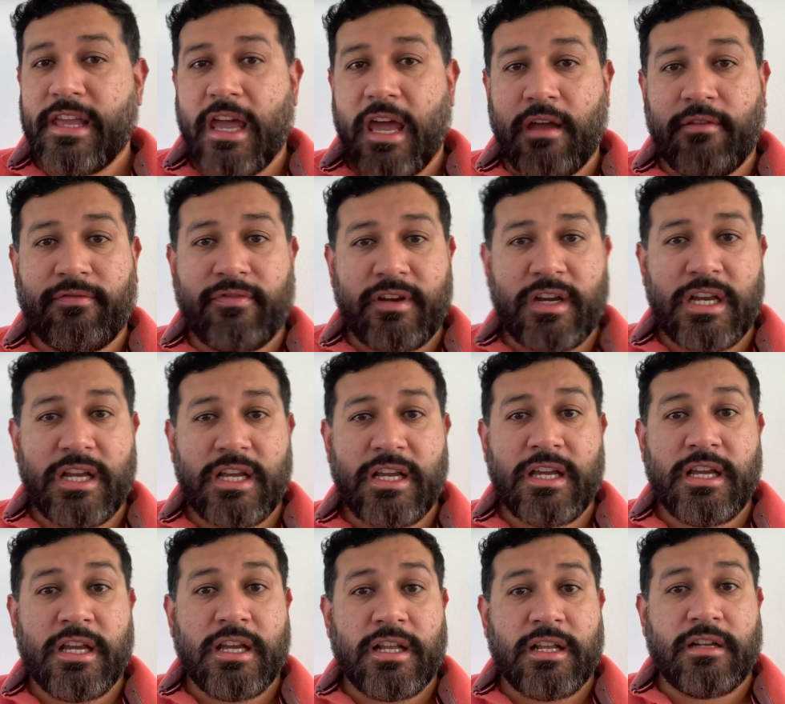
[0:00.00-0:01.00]

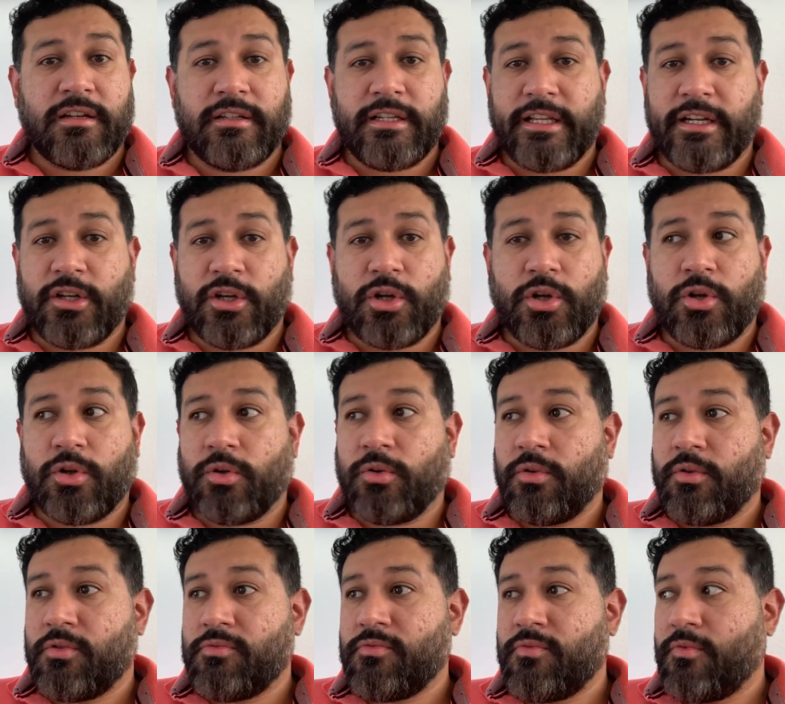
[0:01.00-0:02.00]
every little
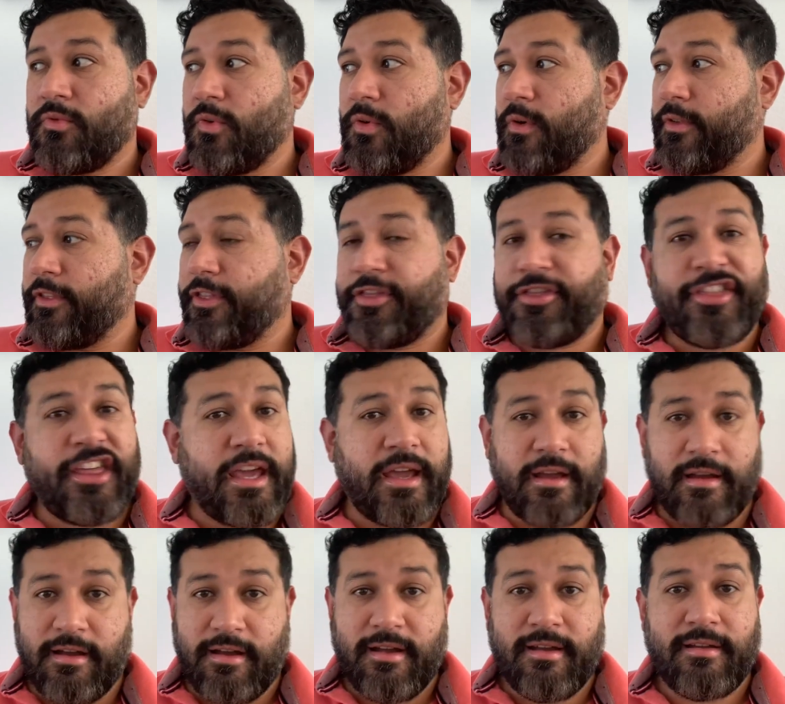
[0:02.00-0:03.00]

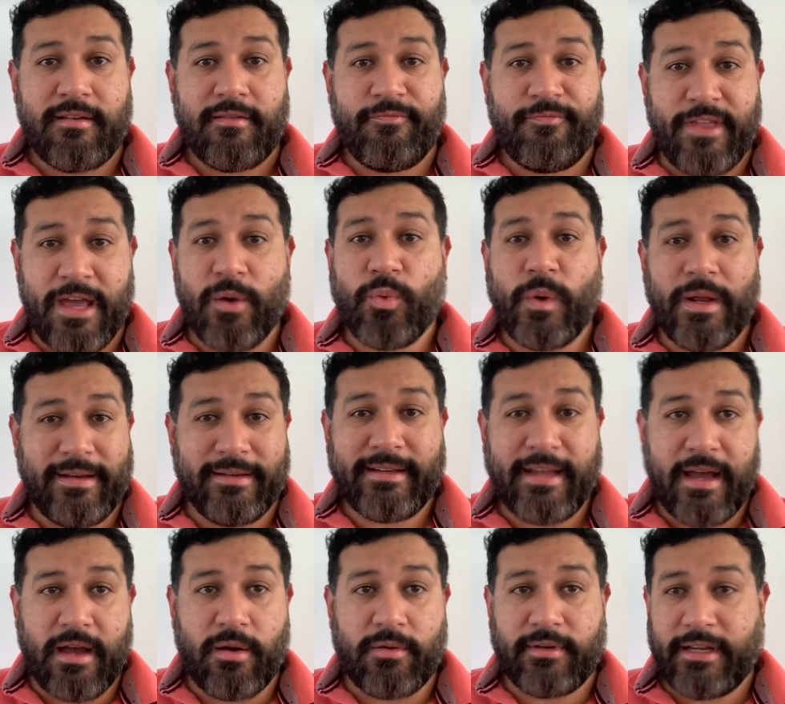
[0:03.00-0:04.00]
thing that went
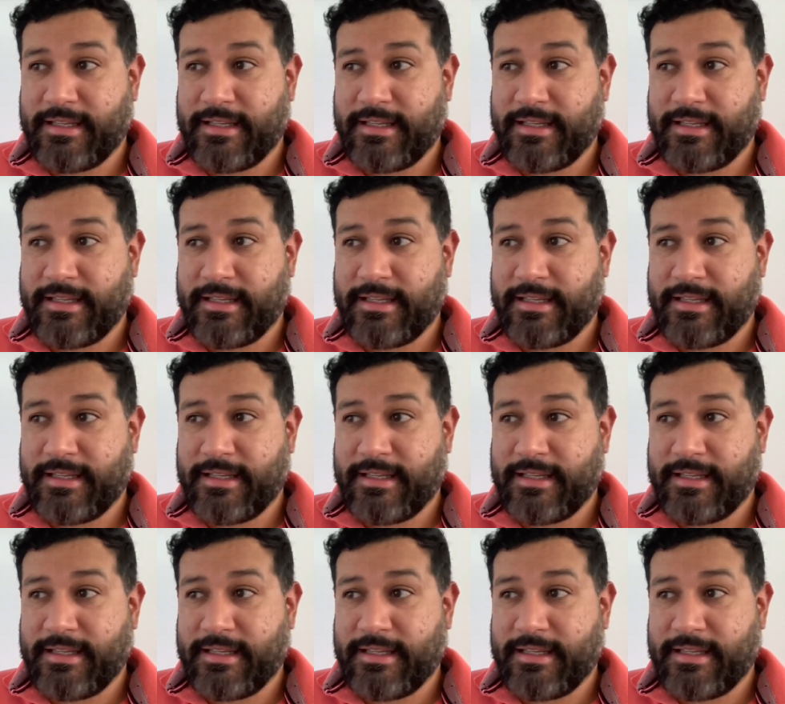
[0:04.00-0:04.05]
down.